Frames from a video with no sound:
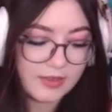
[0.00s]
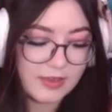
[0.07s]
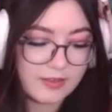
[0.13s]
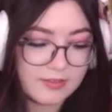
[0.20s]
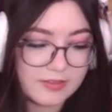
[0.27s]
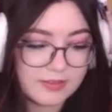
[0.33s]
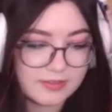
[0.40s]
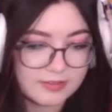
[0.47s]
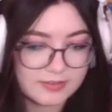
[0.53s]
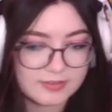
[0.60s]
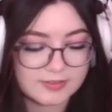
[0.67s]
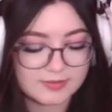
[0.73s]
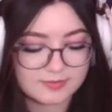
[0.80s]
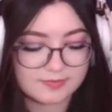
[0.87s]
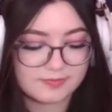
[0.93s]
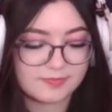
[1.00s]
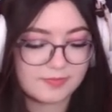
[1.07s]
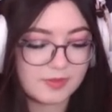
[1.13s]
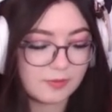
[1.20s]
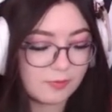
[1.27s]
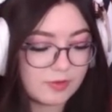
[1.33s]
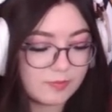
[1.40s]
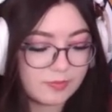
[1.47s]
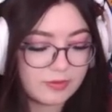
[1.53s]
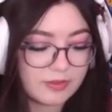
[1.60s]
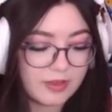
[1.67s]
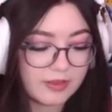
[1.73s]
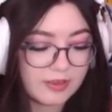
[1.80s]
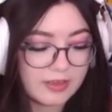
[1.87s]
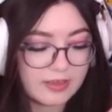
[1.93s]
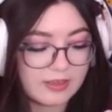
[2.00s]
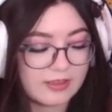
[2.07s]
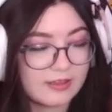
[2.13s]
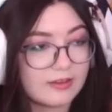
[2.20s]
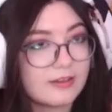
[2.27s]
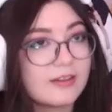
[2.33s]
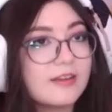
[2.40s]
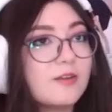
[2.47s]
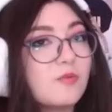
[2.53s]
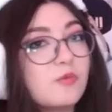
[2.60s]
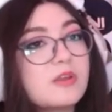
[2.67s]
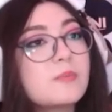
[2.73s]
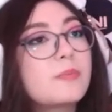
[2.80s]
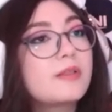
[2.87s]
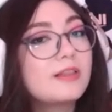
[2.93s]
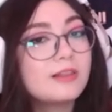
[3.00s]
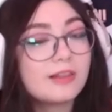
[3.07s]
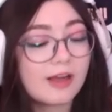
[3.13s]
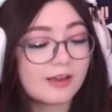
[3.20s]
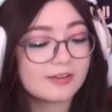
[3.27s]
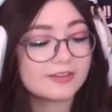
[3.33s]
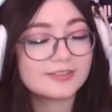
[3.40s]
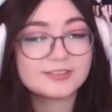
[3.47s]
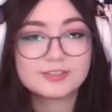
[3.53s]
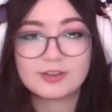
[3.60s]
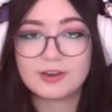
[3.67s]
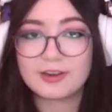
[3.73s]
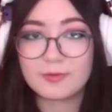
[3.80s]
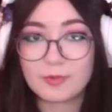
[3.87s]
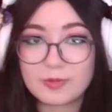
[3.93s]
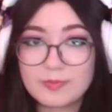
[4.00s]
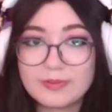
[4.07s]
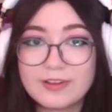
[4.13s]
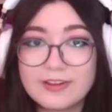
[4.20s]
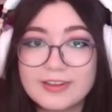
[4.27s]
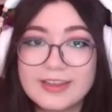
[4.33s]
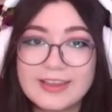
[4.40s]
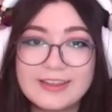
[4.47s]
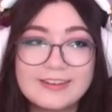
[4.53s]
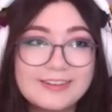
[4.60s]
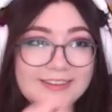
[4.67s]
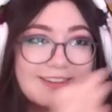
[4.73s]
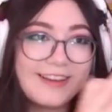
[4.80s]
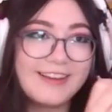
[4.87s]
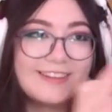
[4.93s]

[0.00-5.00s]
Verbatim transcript: I got this. We plug in. We plug. Sorry, we plug in.